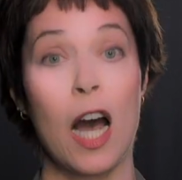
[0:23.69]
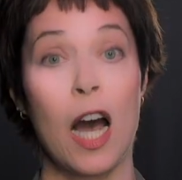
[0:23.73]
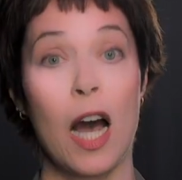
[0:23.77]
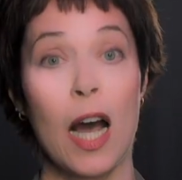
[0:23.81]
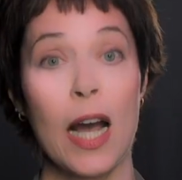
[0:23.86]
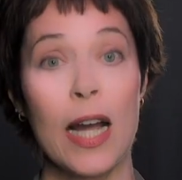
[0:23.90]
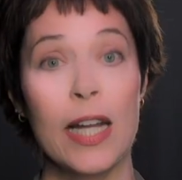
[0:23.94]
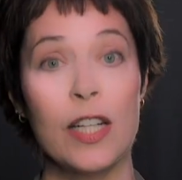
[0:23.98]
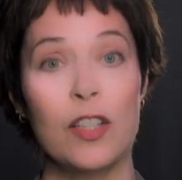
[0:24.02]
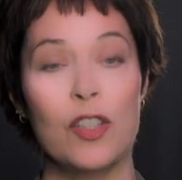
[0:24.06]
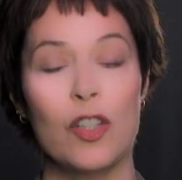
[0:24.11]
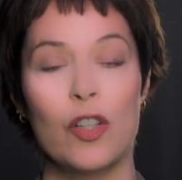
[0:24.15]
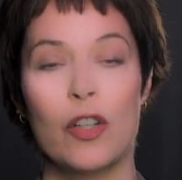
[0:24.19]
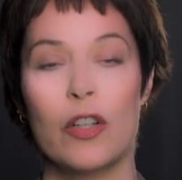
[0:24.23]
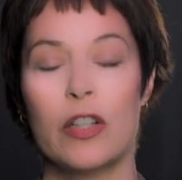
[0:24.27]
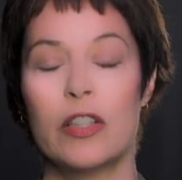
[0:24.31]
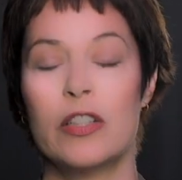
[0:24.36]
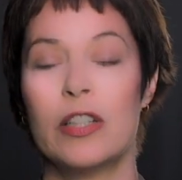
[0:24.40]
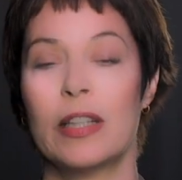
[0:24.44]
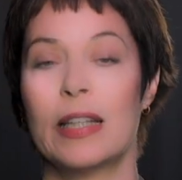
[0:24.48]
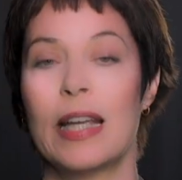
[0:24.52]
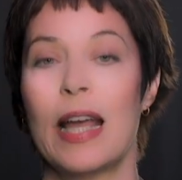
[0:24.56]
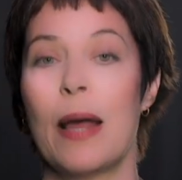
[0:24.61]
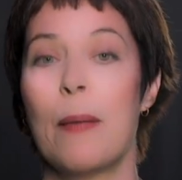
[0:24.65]
I took
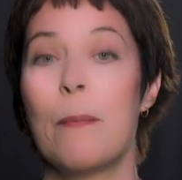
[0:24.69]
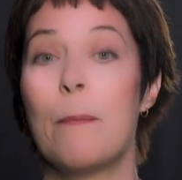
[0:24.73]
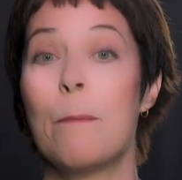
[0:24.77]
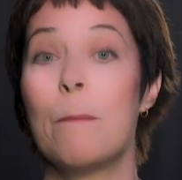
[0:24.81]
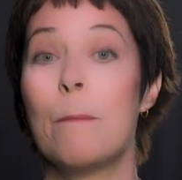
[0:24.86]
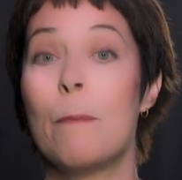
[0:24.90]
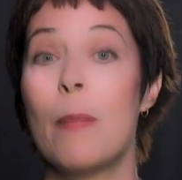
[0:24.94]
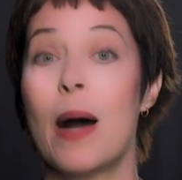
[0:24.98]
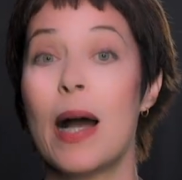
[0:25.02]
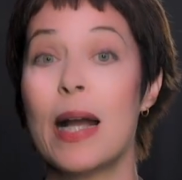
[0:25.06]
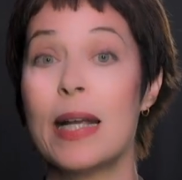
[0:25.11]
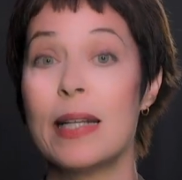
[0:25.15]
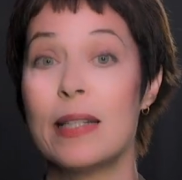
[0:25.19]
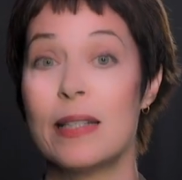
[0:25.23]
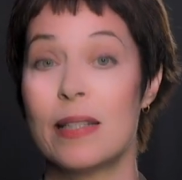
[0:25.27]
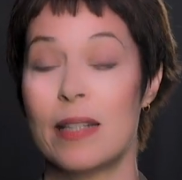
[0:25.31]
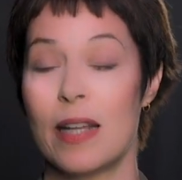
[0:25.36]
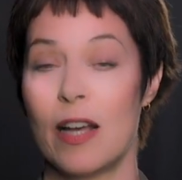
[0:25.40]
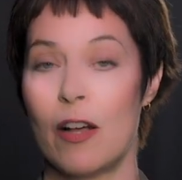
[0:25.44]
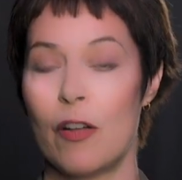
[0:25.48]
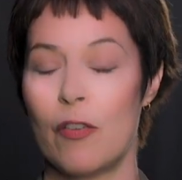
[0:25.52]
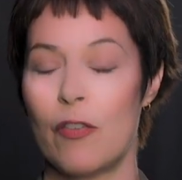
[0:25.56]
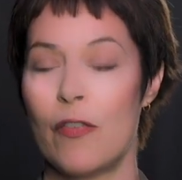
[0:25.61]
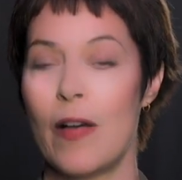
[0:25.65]
to get
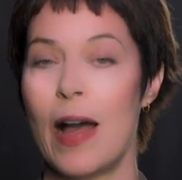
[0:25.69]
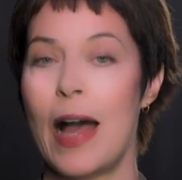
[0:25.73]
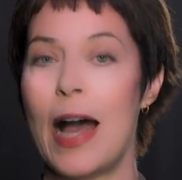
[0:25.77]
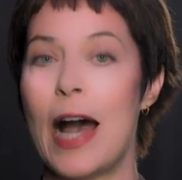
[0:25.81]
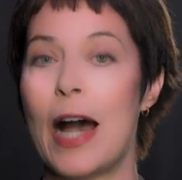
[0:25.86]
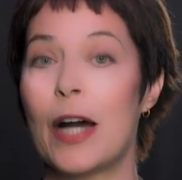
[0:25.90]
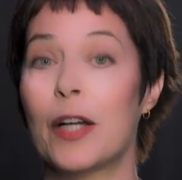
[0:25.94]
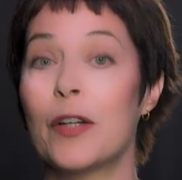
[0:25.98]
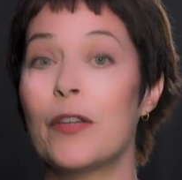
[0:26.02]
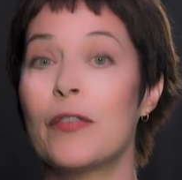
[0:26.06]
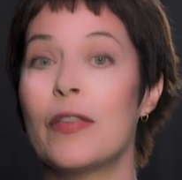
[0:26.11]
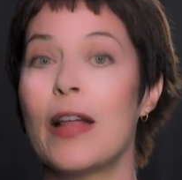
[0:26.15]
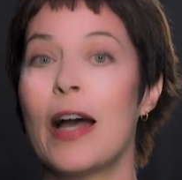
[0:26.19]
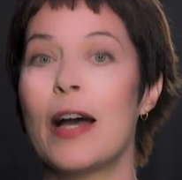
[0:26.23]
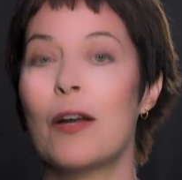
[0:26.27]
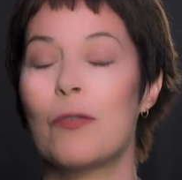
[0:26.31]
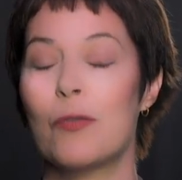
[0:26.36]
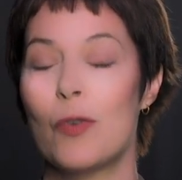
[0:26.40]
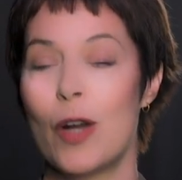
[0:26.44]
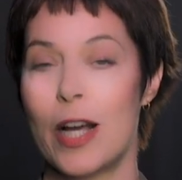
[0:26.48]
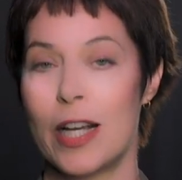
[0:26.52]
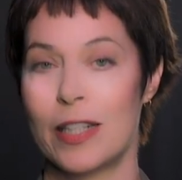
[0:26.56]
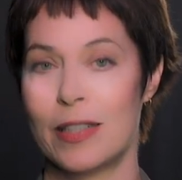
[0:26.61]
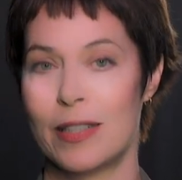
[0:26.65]
myself out of
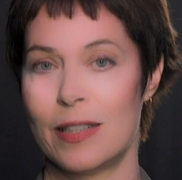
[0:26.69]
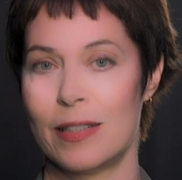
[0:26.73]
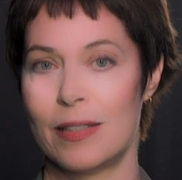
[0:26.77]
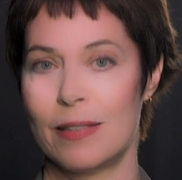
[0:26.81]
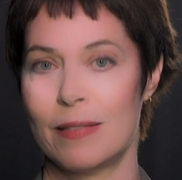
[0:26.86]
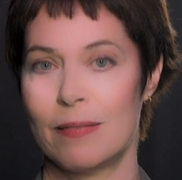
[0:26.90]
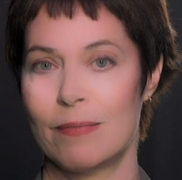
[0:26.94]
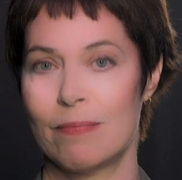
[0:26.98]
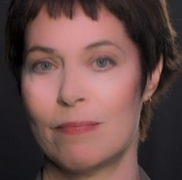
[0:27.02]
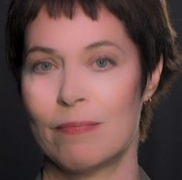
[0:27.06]
that rut.